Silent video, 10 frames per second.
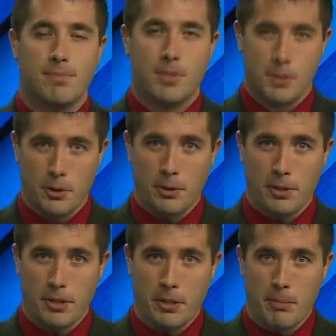
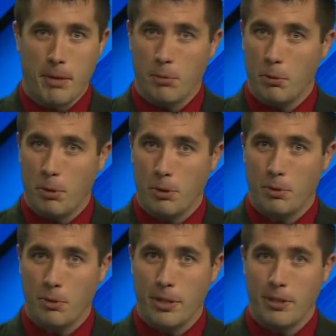Certainly a memorable
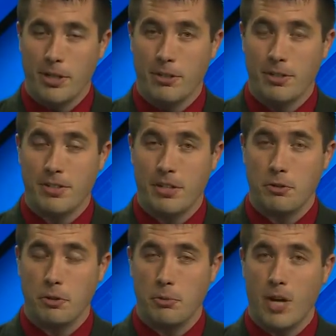career here in
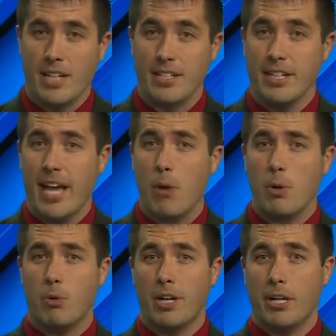central Nebraska, and now
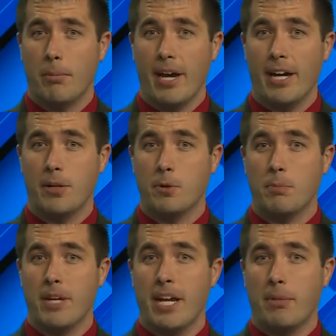we bring in a man
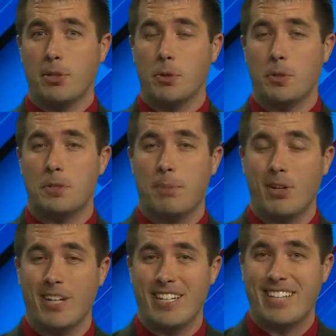who's been able to
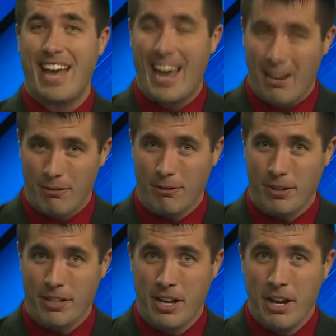experience half of it,